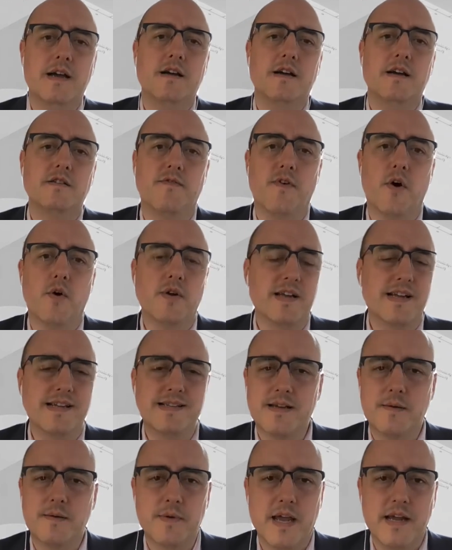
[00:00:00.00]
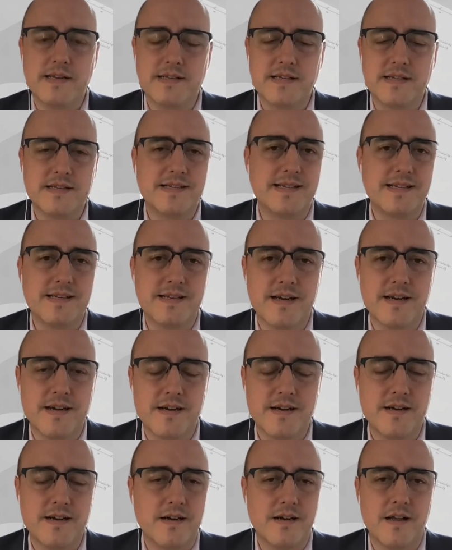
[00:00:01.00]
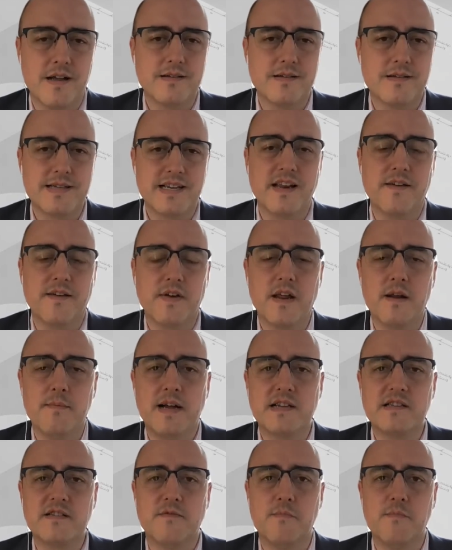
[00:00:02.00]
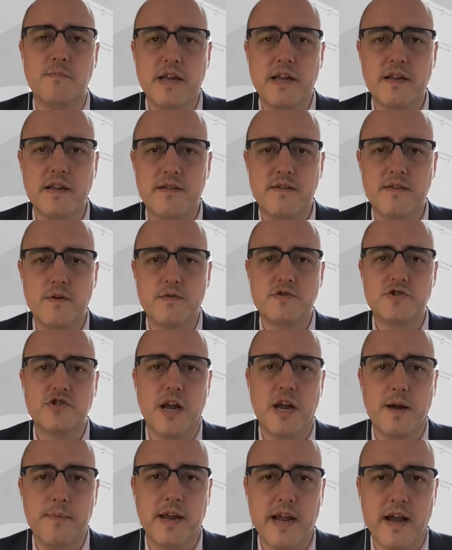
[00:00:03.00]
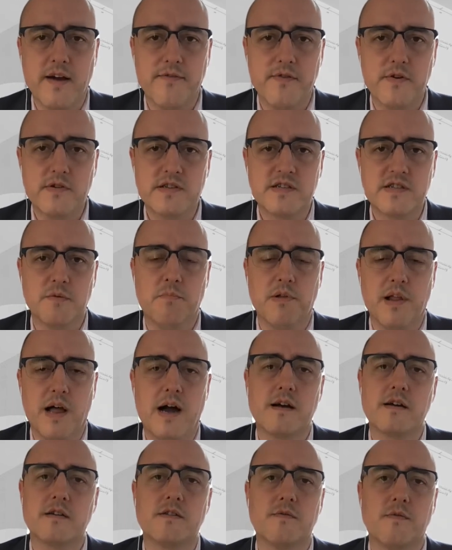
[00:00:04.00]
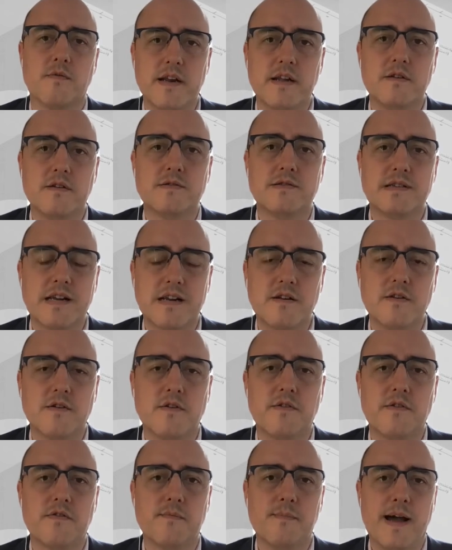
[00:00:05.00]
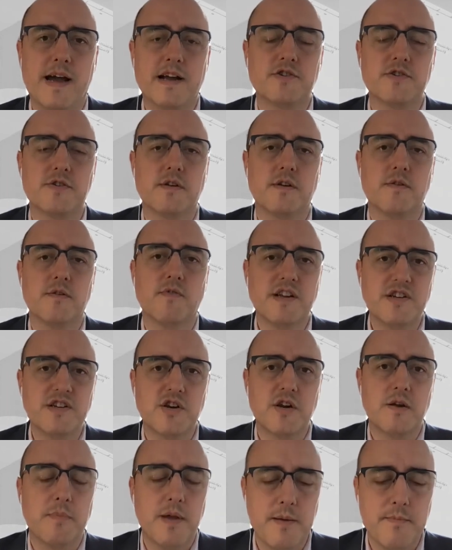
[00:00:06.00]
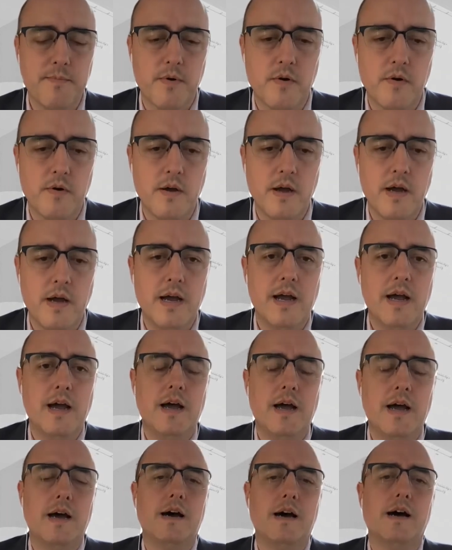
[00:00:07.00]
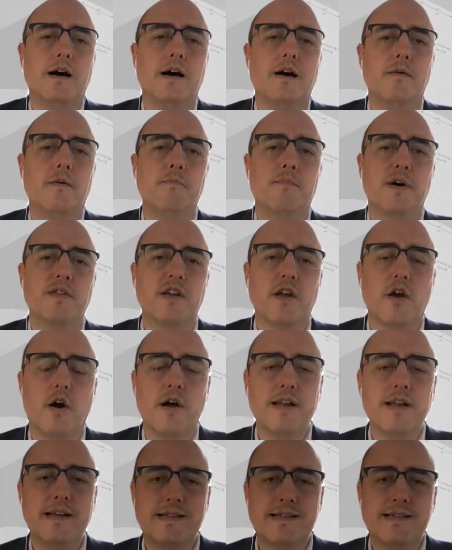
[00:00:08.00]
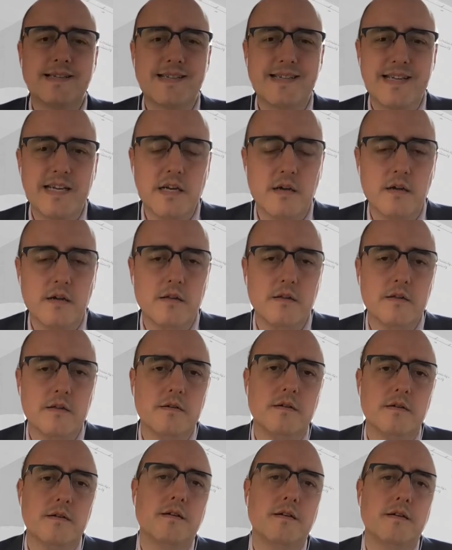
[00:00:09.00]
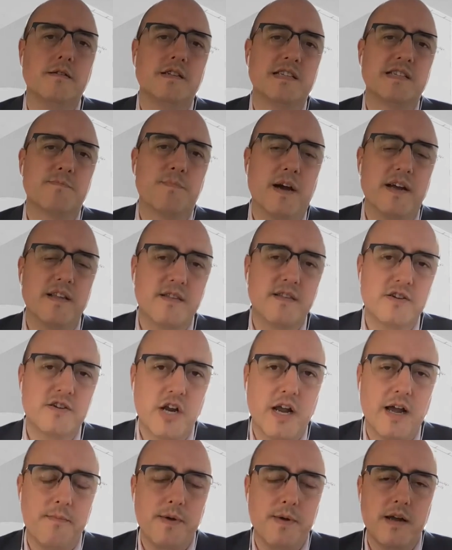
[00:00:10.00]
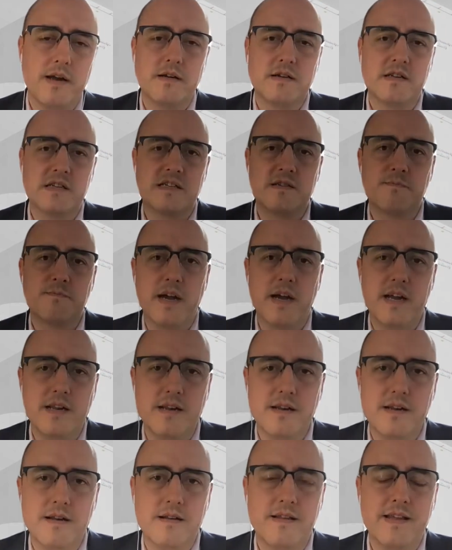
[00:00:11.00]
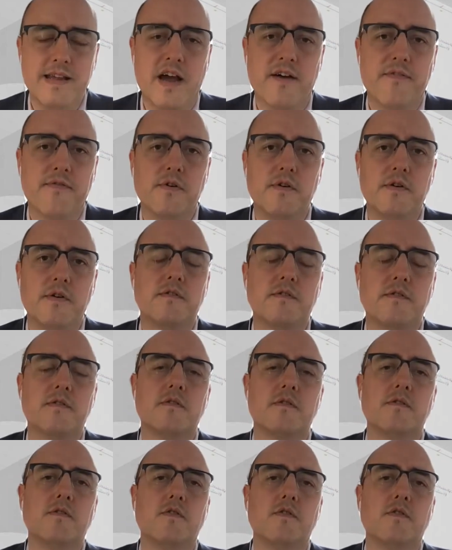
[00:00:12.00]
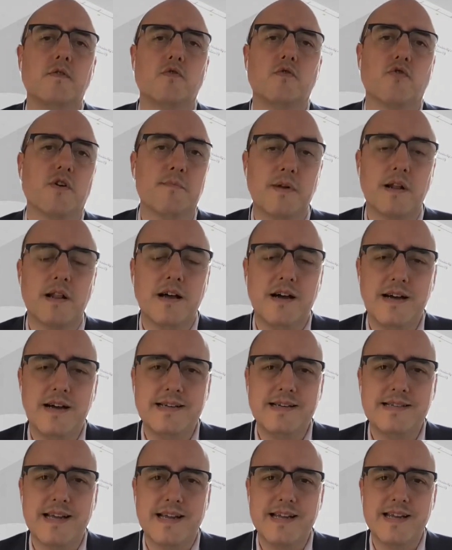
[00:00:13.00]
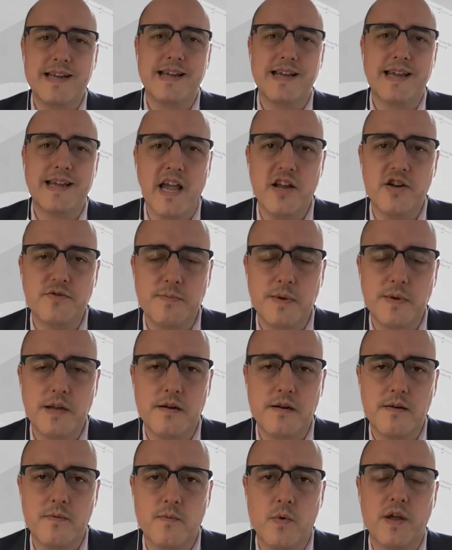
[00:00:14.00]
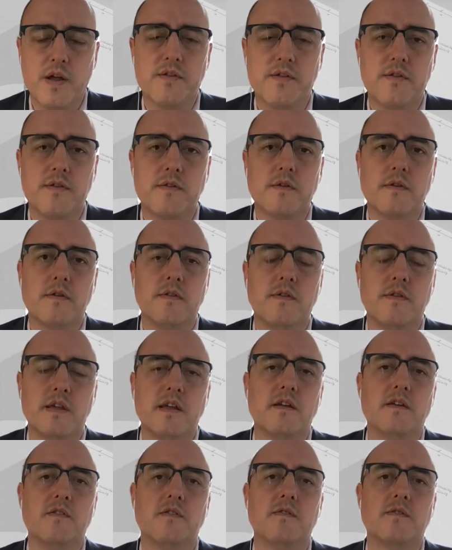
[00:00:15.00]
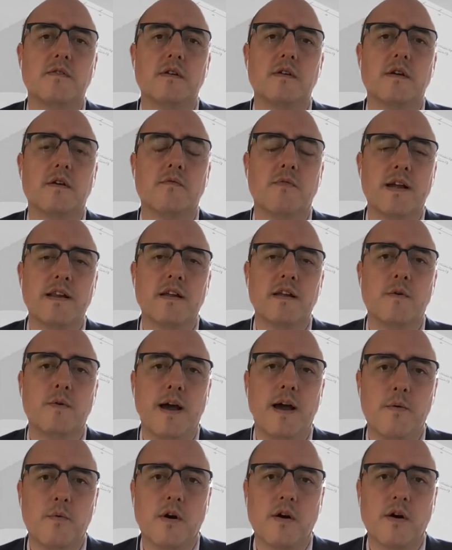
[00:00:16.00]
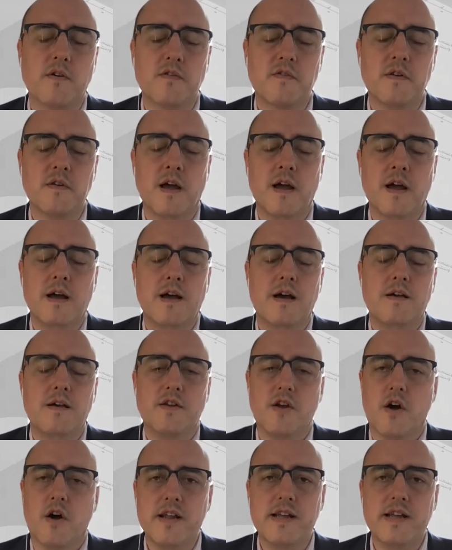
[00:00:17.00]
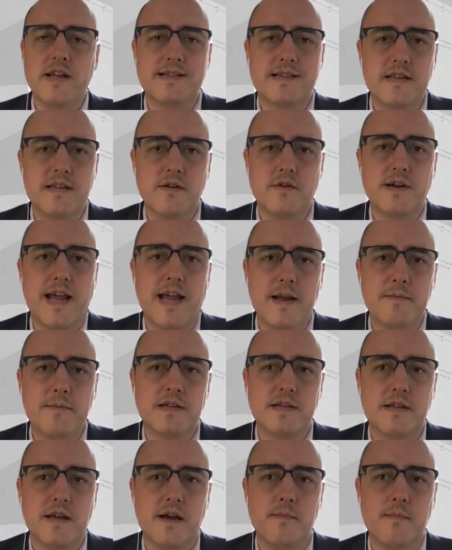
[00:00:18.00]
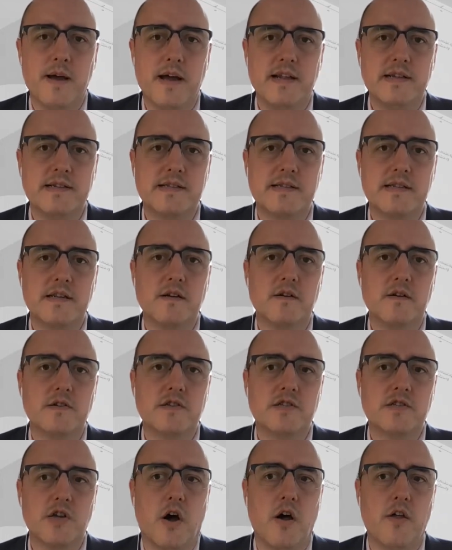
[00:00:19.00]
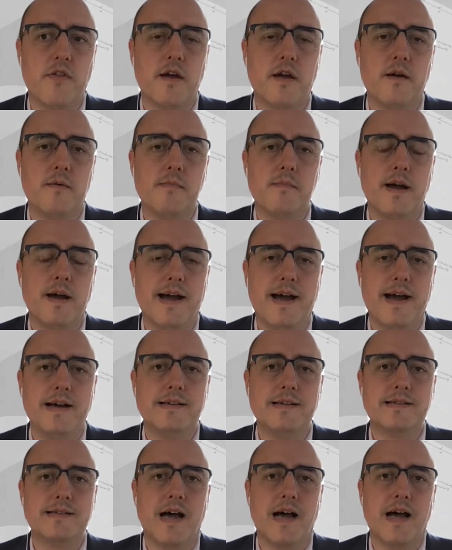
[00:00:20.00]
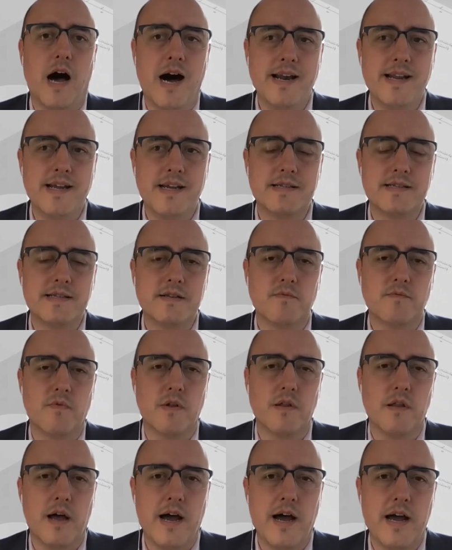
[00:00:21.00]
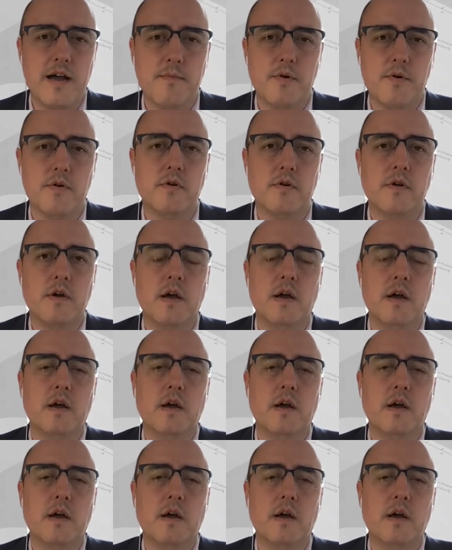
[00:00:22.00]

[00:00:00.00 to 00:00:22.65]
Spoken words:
devoting in some cases significant amounts of money to those jamming efforts to block the radio signals from actually reaching people. But the audience still, despite the jamming, despite the efforts to criminalize any engagement with these radio networks, the audience still came to them and still saw them as honest, reliable